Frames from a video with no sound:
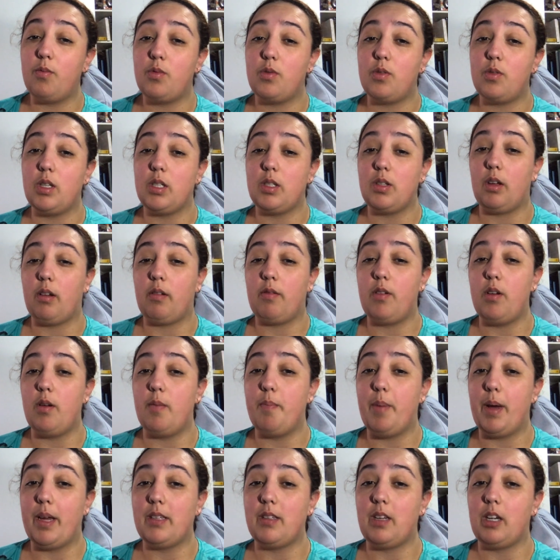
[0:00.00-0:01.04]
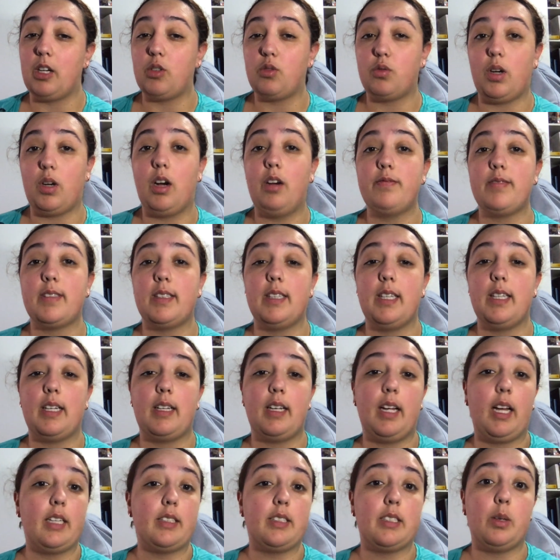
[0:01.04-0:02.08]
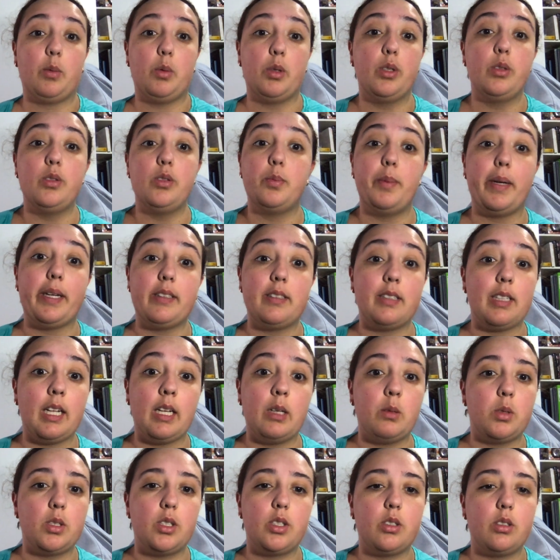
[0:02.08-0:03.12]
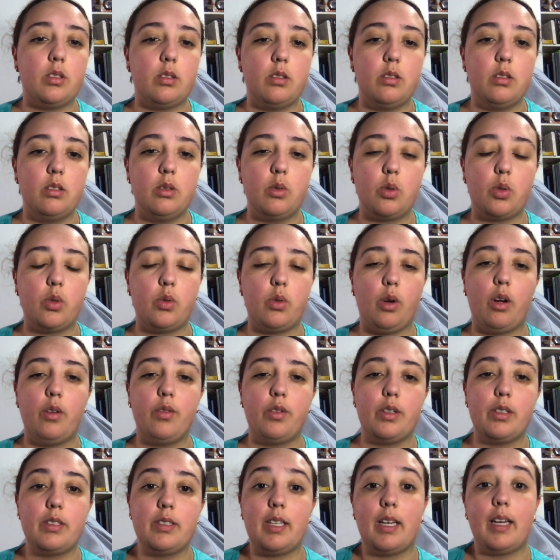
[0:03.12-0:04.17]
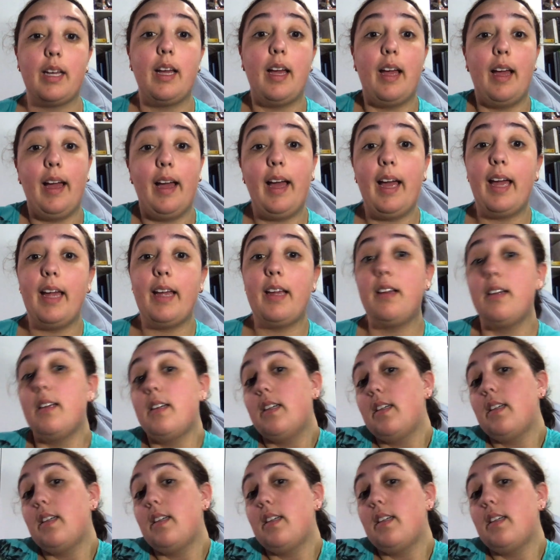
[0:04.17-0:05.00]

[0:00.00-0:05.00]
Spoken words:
just like for your basic draft, and then get someone who speaks the language to look over and say, hey,